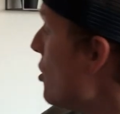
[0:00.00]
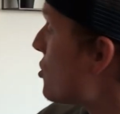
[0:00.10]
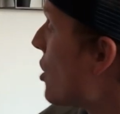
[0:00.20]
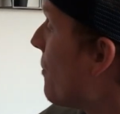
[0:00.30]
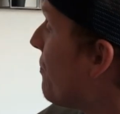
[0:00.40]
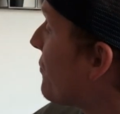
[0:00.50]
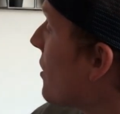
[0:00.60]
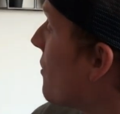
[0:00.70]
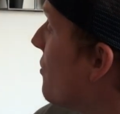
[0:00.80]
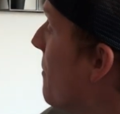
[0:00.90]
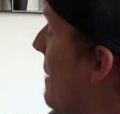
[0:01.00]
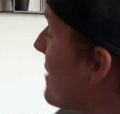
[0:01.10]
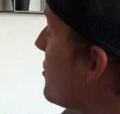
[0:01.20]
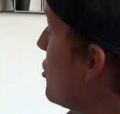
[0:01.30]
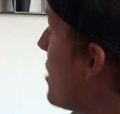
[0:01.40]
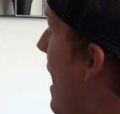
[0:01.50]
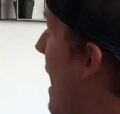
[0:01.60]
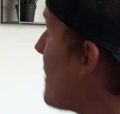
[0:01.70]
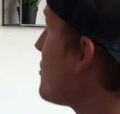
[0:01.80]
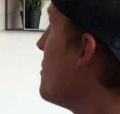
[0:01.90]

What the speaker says: So the message has to